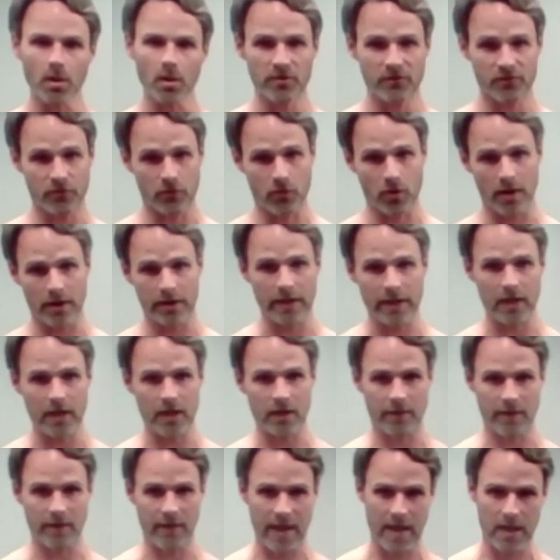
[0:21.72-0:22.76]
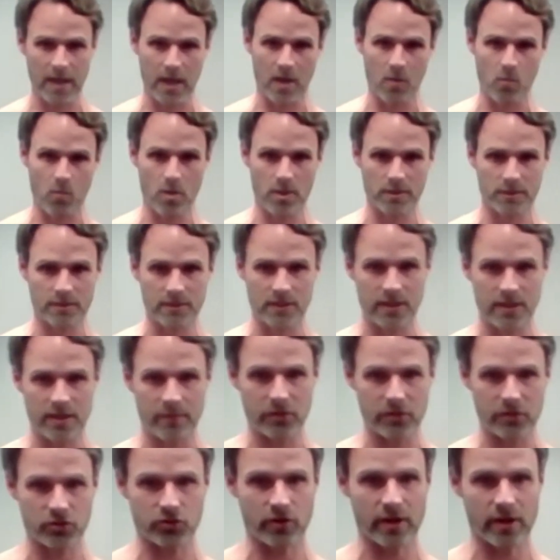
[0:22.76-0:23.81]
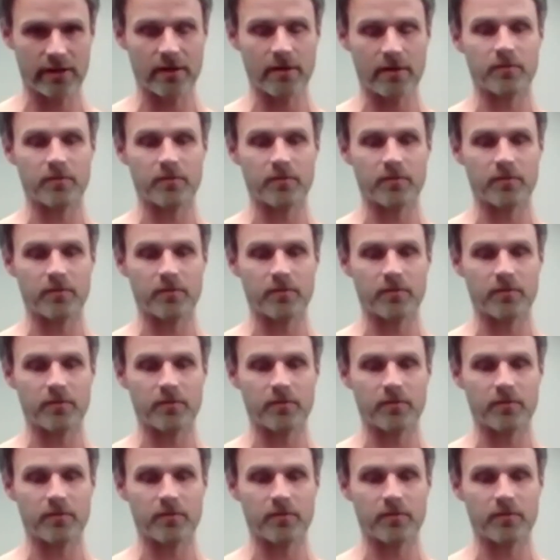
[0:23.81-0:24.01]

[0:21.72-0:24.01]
Before I get into that, I want to demonstrate